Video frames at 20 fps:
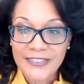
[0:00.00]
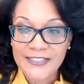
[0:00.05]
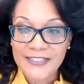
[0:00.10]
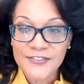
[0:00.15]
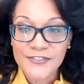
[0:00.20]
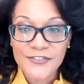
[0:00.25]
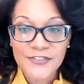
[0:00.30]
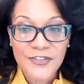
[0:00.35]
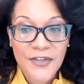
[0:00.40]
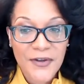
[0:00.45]

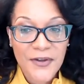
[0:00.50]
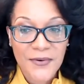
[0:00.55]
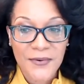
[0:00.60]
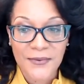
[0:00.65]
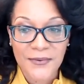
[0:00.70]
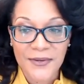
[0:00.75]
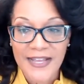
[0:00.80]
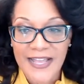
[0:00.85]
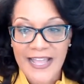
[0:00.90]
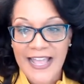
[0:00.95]

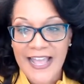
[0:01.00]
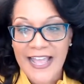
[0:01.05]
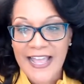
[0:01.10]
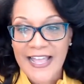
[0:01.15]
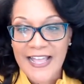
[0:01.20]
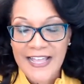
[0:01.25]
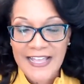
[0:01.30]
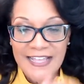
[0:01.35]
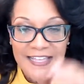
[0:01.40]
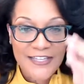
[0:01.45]
So,
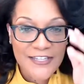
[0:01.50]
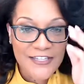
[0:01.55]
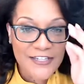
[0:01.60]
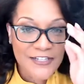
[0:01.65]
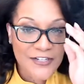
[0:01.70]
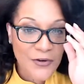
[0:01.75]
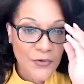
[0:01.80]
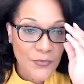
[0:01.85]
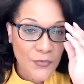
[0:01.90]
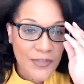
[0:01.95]

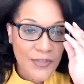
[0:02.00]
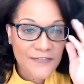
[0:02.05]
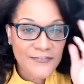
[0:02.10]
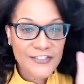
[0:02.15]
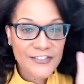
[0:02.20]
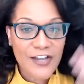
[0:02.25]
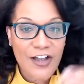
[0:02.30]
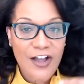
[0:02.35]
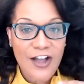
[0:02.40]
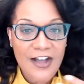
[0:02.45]
you know,
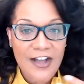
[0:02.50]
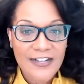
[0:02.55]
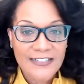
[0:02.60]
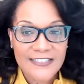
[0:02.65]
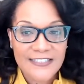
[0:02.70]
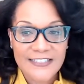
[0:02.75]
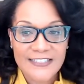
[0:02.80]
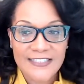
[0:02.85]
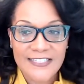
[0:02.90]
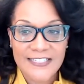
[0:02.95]
we've
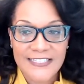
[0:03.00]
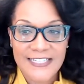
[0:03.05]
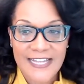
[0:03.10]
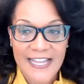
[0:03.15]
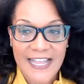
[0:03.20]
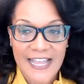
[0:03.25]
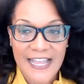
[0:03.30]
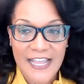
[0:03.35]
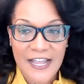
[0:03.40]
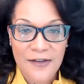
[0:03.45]
talked
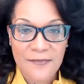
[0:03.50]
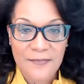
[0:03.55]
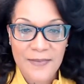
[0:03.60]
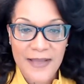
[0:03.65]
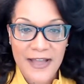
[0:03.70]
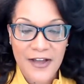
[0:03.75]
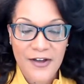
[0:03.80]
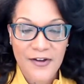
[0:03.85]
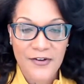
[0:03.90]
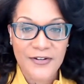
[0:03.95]
today
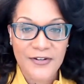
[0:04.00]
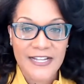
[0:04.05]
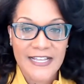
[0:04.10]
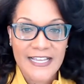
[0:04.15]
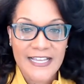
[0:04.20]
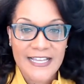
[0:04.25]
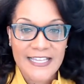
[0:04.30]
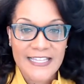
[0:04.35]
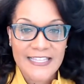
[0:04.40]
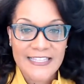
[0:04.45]
about
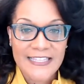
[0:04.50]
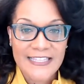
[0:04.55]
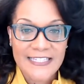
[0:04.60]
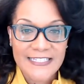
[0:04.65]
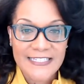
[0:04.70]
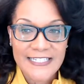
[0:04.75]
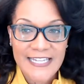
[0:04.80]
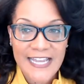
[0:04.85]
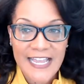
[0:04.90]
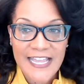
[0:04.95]
the
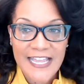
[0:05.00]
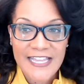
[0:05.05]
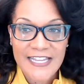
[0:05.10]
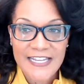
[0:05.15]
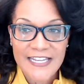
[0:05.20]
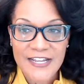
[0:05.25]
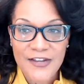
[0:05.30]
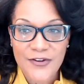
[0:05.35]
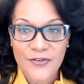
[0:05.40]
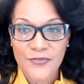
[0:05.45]

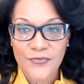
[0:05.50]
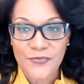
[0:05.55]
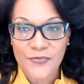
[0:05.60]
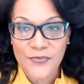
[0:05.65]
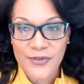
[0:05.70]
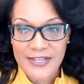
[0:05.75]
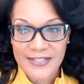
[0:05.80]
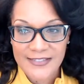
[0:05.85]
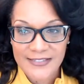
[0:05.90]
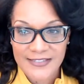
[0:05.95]
10
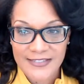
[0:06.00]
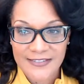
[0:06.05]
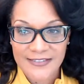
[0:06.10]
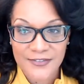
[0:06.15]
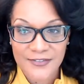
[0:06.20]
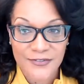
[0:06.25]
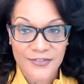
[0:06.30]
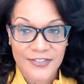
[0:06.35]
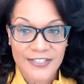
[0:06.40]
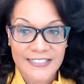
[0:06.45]

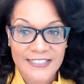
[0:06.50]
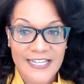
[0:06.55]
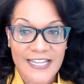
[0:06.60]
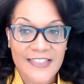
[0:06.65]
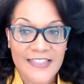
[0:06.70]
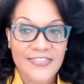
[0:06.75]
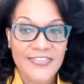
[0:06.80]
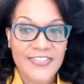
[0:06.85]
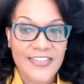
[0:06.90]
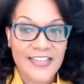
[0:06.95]
reasons or the
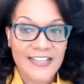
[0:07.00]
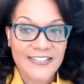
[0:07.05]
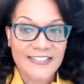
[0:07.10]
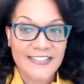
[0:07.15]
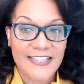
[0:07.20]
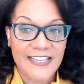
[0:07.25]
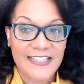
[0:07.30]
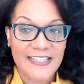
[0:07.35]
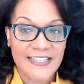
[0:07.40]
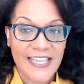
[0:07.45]
10 things
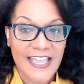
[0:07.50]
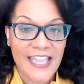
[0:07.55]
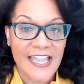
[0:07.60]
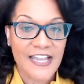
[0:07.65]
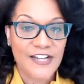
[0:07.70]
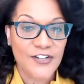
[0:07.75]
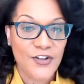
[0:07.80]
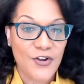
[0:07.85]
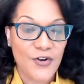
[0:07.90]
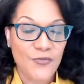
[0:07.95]
that
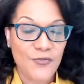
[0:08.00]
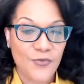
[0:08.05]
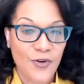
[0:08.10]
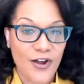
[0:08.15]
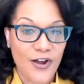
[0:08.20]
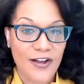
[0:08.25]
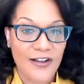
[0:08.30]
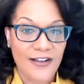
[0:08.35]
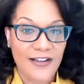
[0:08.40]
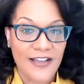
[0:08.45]
can go
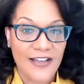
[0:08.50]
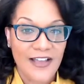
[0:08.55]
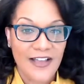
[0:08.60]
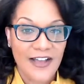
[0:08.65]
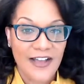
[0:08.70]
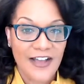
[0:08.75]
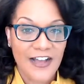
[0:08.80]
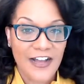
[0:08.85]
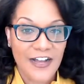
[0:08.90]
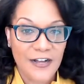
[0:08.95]
wrong
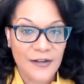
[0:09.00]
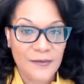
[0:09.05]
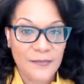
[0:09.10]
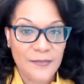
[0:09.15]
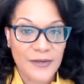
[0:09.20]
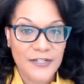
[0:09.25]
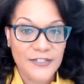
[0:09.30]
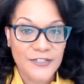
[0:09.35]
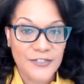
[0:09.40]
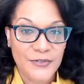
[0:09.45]

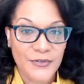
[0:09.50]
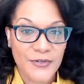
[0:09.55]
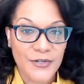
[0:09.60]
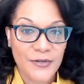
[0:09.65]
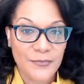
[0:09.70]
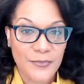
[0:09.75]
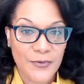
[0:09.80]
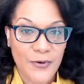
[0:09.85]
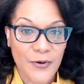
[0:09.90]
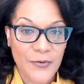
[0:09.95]

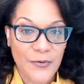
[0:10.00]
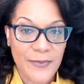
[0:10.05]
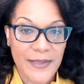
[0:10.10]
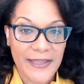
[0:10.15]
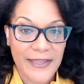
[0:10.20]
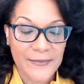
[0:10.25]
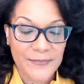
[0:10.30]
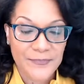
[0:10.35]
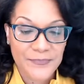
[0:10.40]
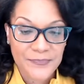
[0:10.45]
during
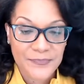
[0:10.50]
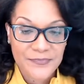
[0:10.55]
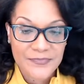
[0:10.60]
probate.